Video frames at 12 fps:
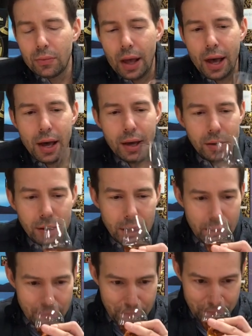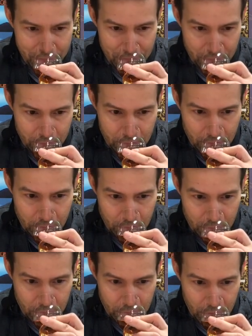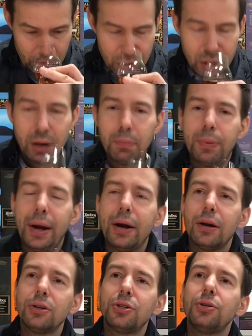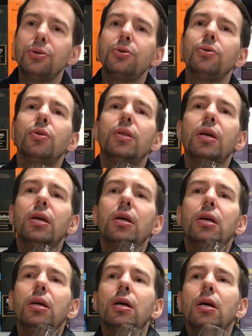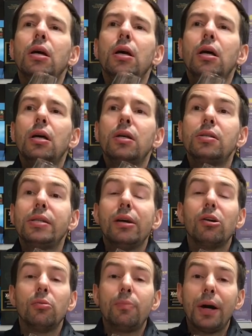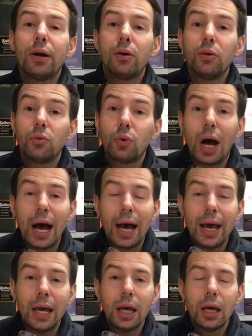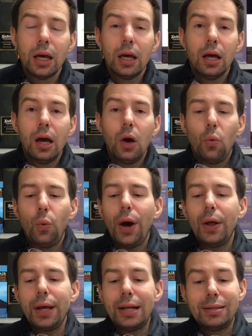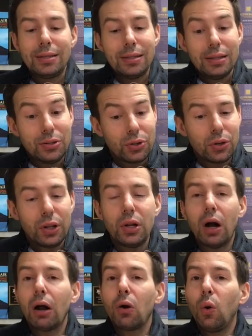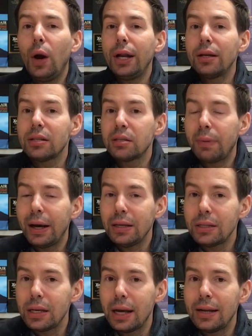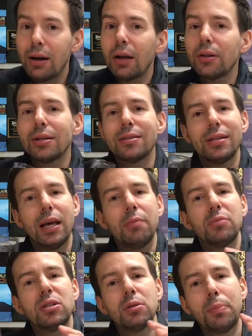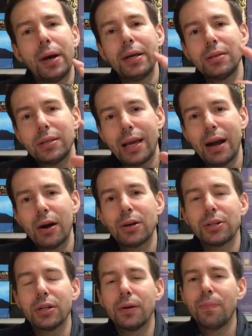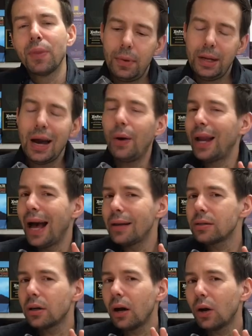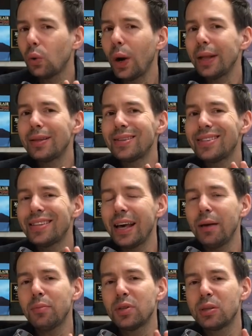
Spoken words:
And to compare to the single barrel rye, well, it's certainly not quite as spicy and not the same spice character. Now, it hasn't got quite the same